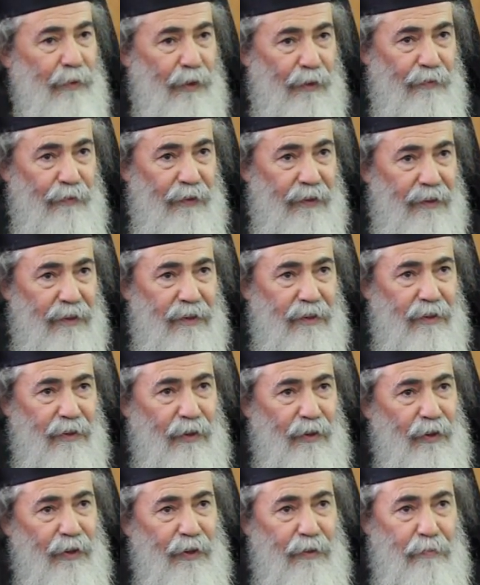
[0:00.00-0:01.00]
prophets.
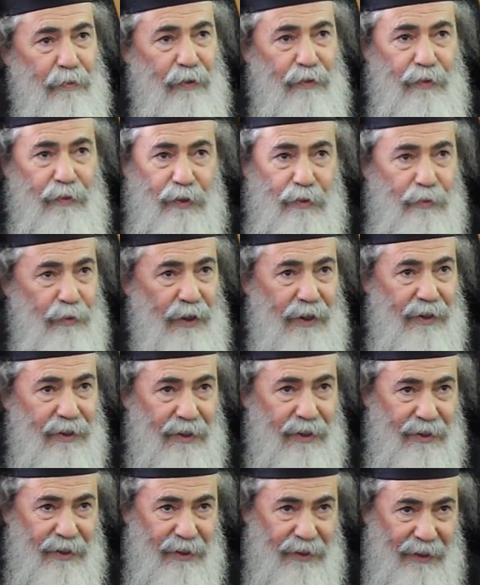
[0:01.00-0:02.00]
All the prophets were
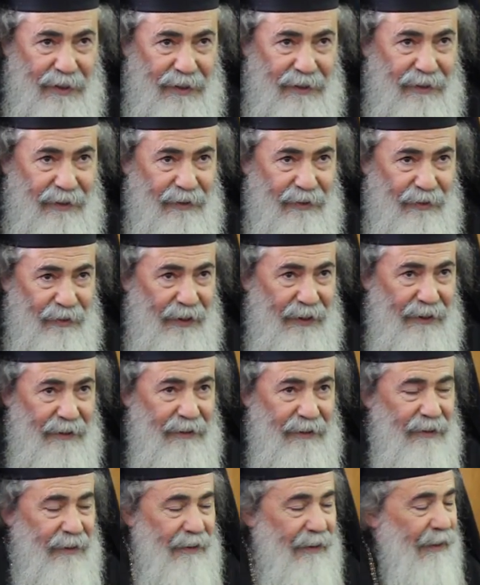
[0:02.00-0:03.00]
assassinated, right?